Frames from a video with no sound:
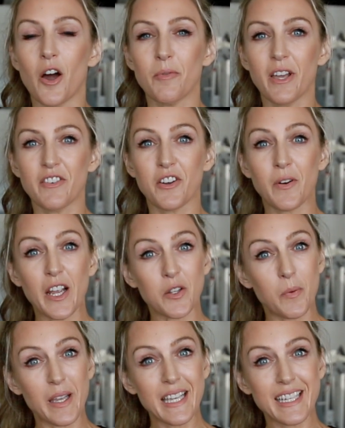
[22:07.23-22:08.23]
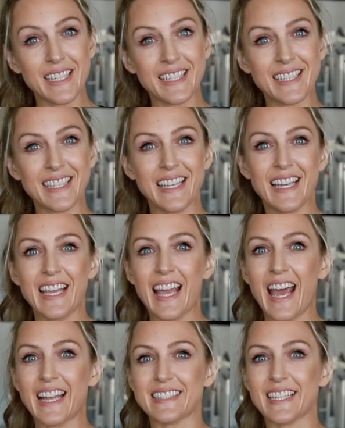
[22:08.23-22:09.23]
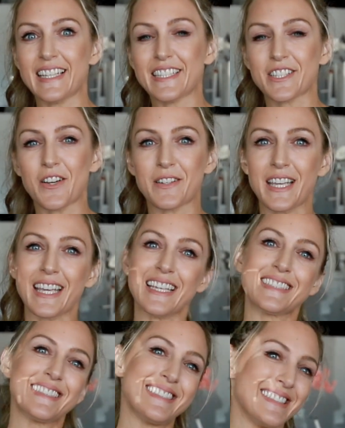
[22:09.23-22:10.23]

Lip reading: Hope you have a great week, and let's go kick it.